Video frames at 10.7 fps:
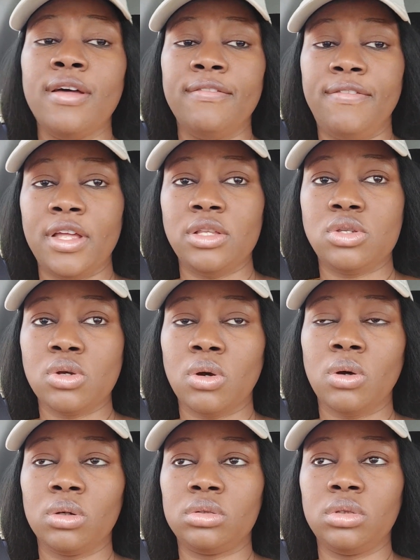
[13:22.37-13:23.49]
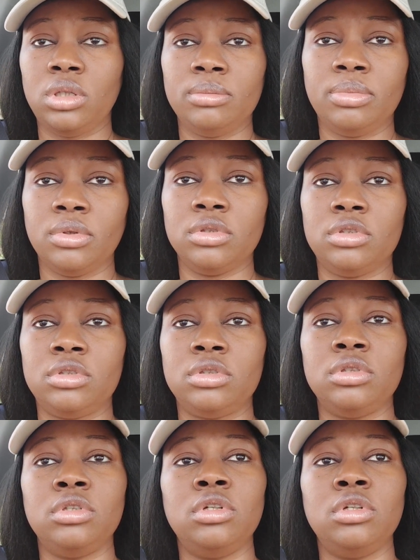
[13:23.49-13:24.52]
Venture Auto Imports,